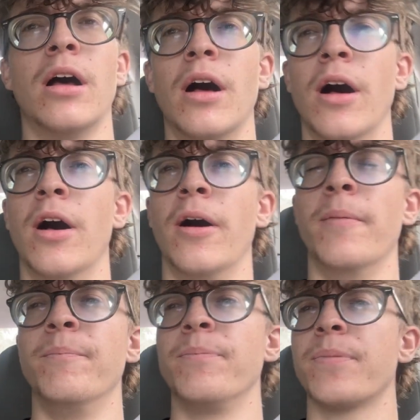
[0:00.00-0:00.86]

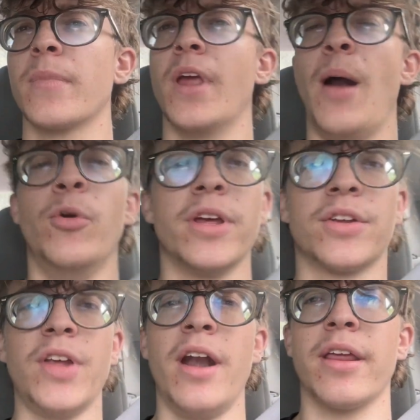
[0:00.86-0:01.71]
I'm really
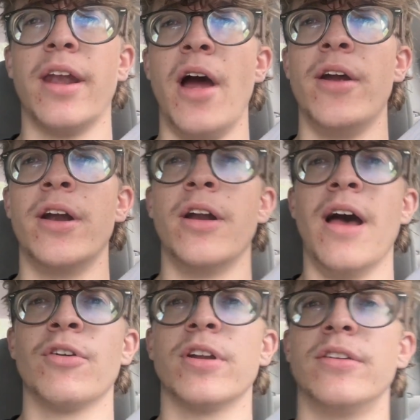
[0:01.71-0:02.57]
excited to get out here, have a good